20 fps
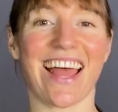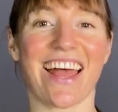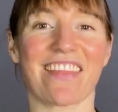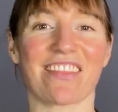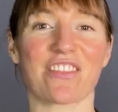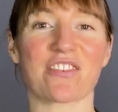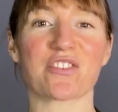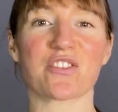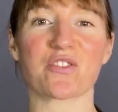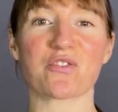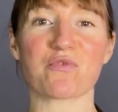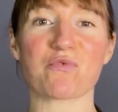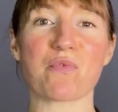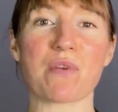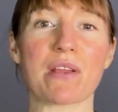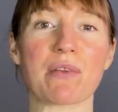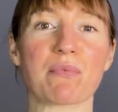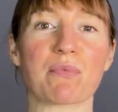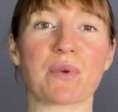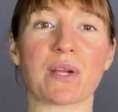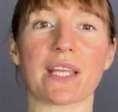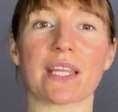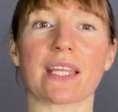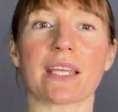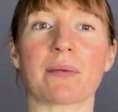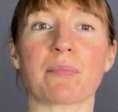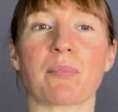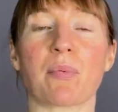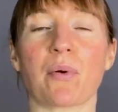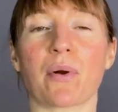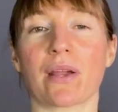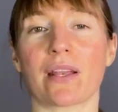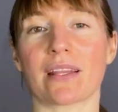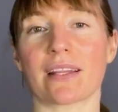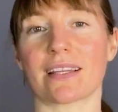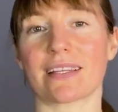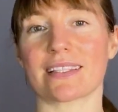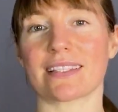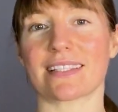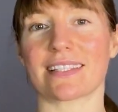There's 3 really
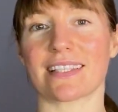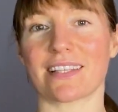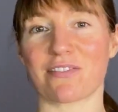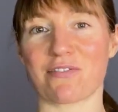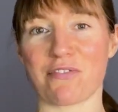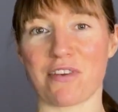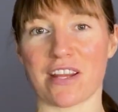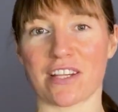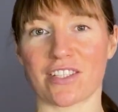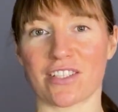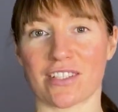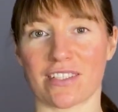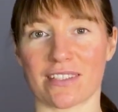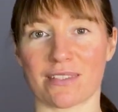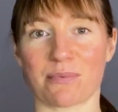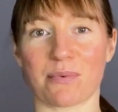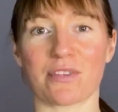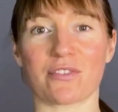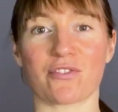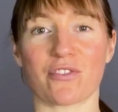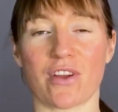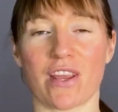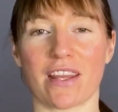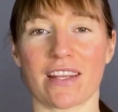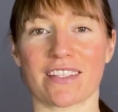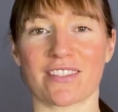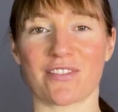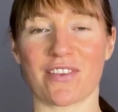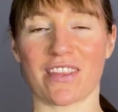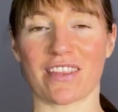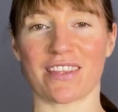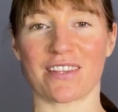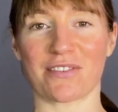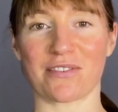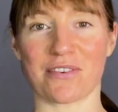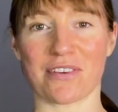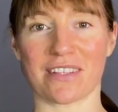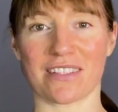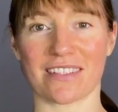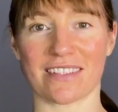important considerations when training strength
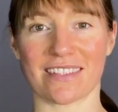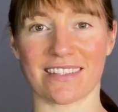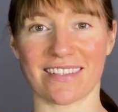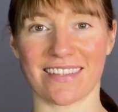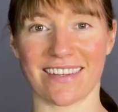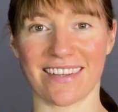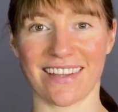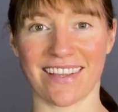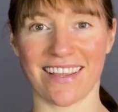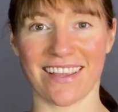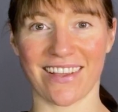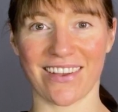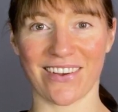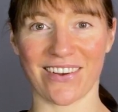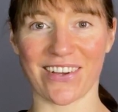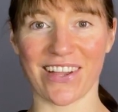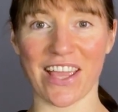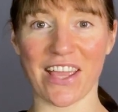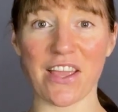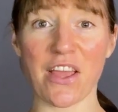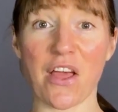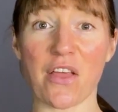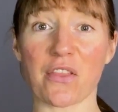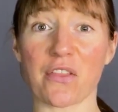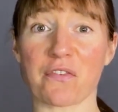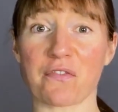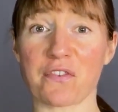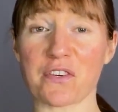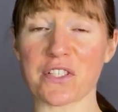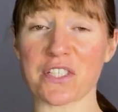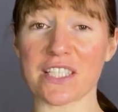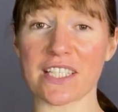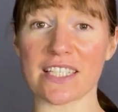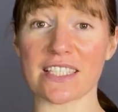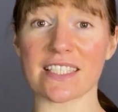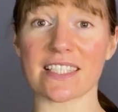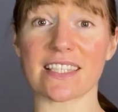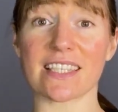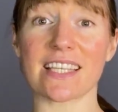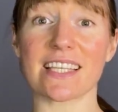endurance. Okay? The first
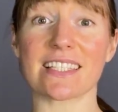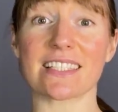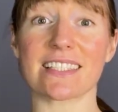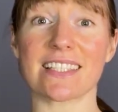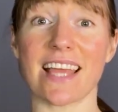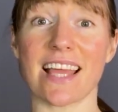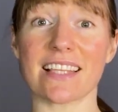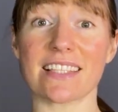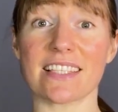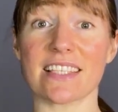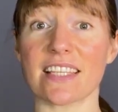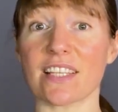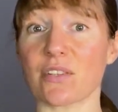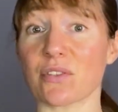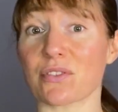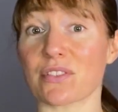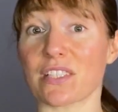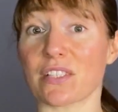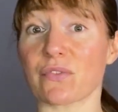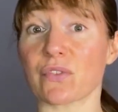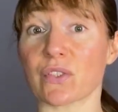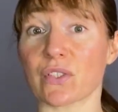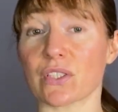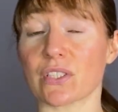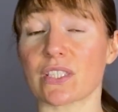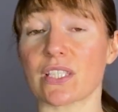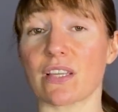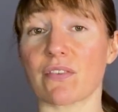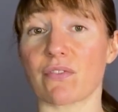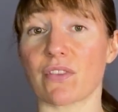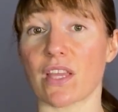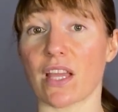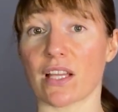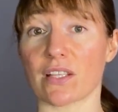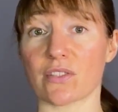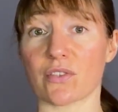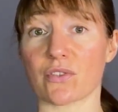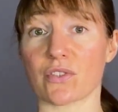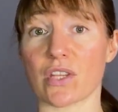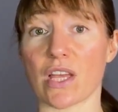is the intensity or difficulty of the
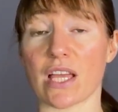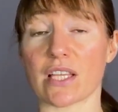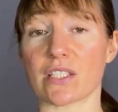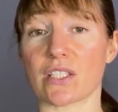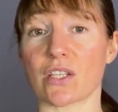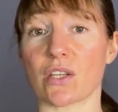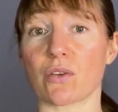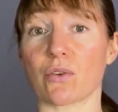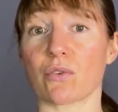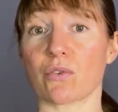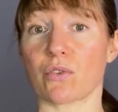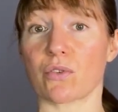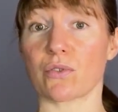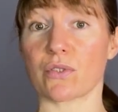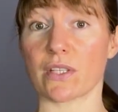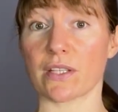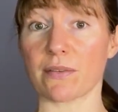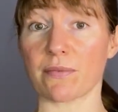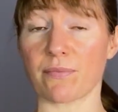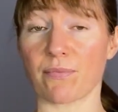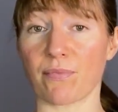exercise that you're using.